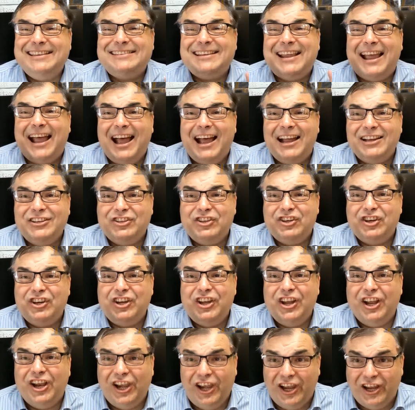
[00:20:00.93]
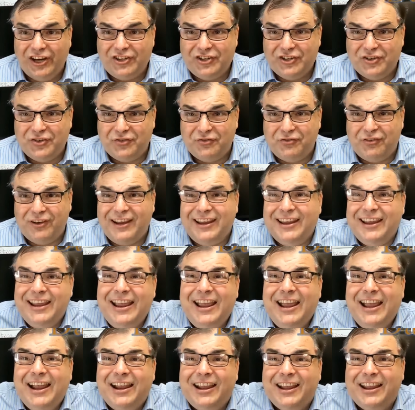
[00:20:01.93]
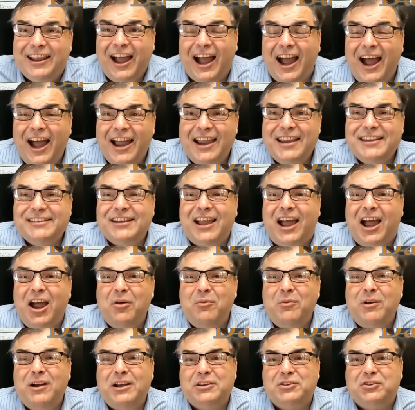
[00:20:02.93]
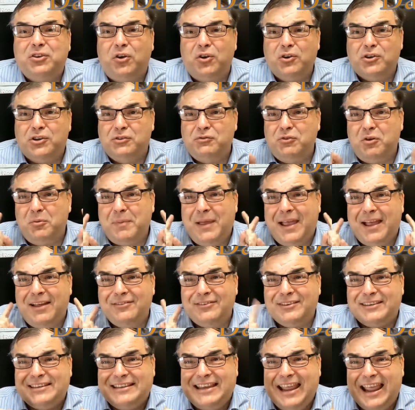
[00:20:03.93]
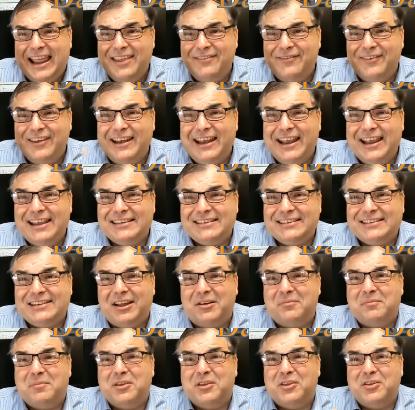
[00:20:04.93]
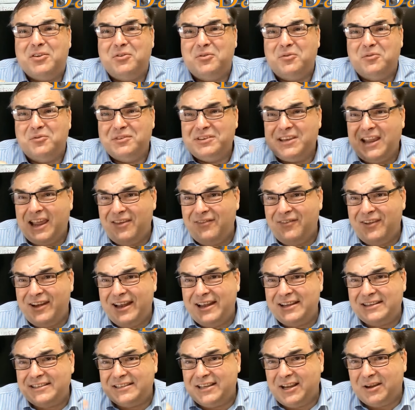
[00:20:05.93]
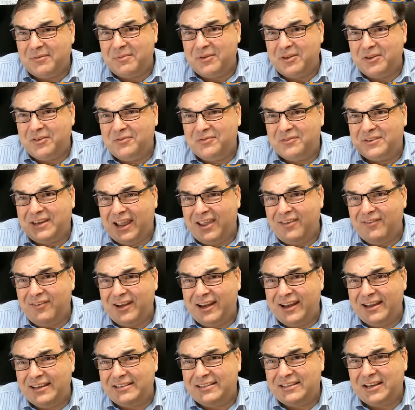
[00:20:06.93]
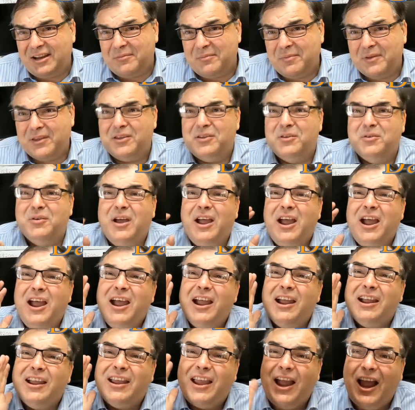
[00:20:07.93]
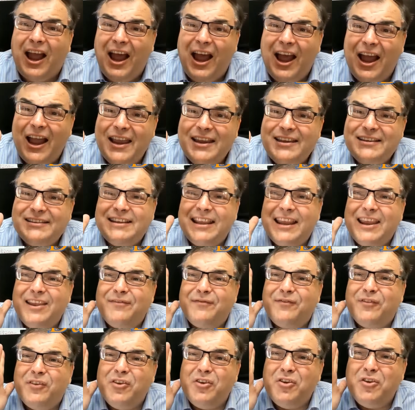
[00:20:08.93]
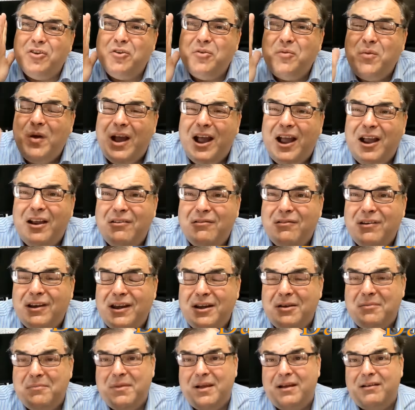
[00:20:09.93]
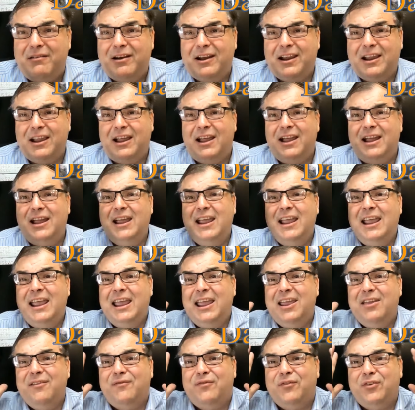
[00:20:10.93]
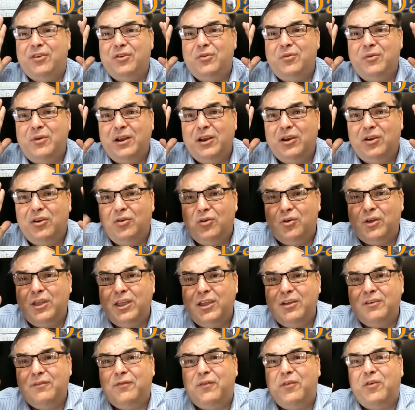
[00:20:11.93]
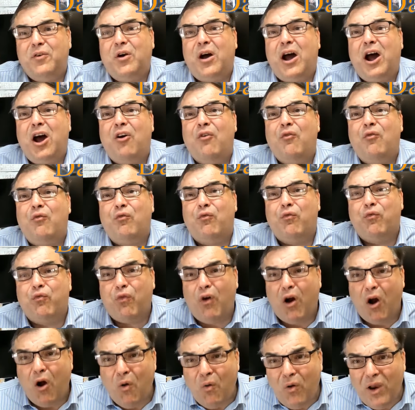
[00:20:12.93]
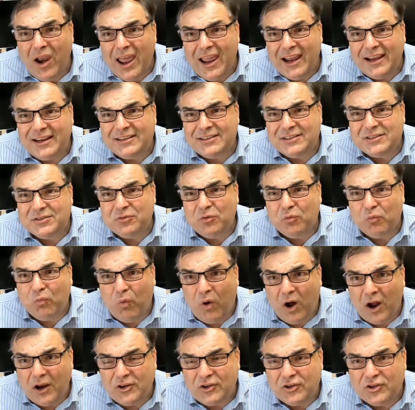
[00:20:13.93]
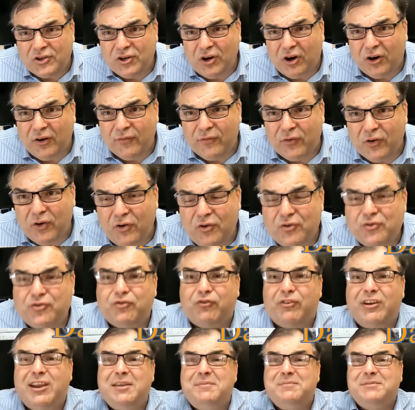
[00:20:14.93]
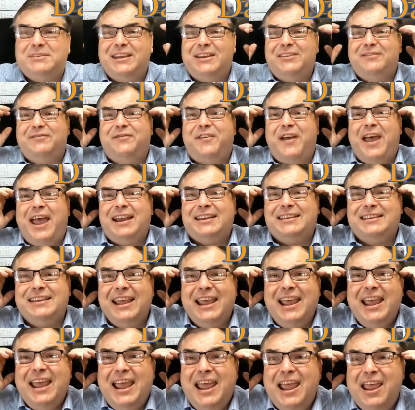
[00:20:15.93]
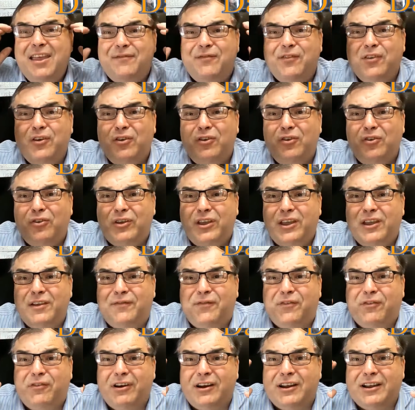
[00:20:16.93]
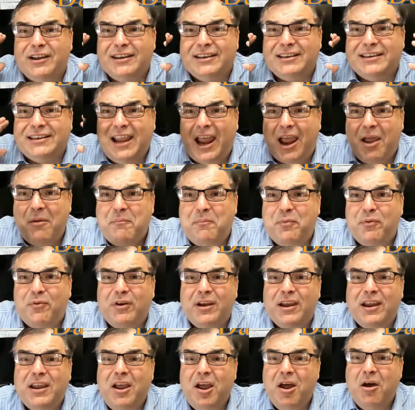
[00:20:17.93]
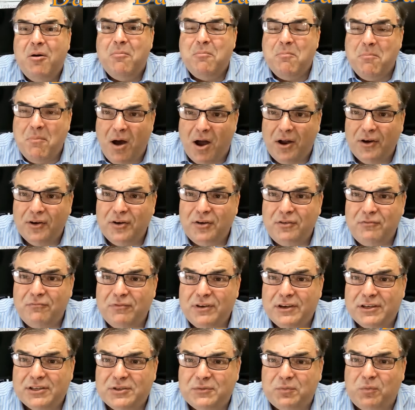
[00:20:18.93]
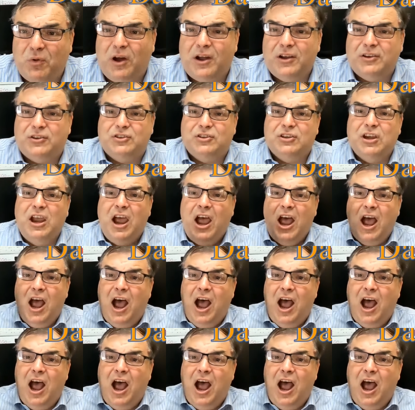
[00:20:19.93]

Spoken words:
It's Archie Luxury. Guys, I want to talk to you about David SW. David SW, David SW. Guys, if you are in America, if you are looking for a Rolex watch of your dreams, in fact, if you're looking for a contemporary modern wristwatch,